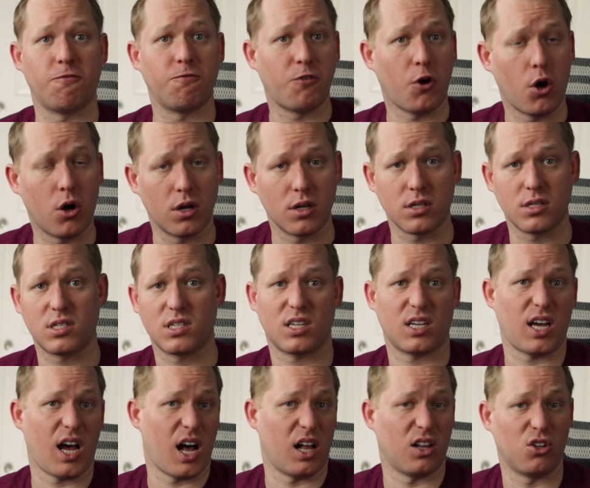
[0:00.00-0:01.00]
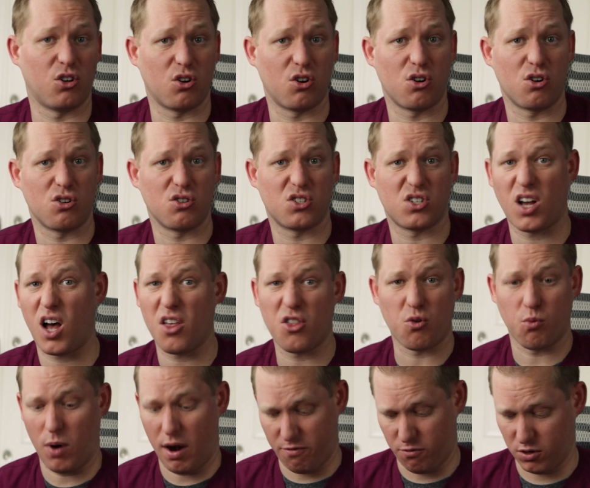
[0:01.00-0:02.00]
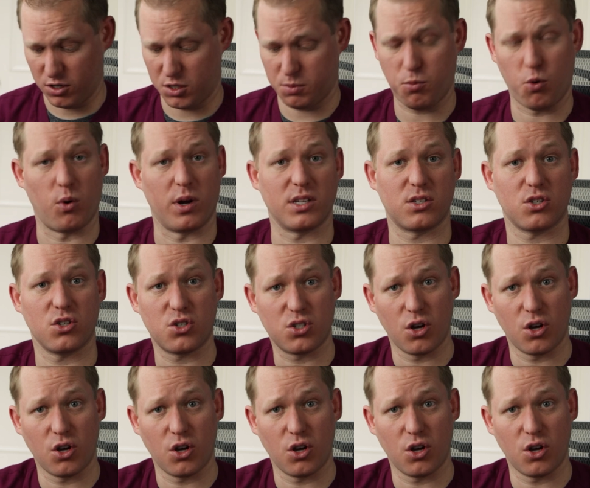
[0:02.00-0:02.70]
fonts, colors, other reference points.